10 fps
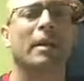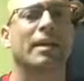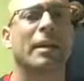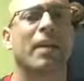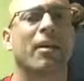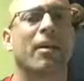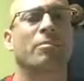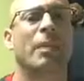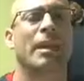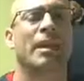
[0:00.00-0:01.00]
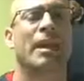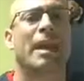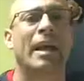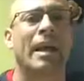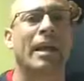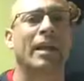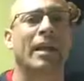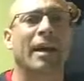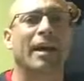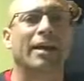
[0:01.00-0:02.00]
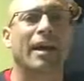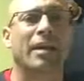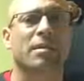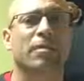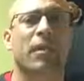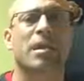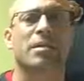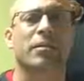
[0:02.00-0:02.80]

hit that heart button, and tag some friends.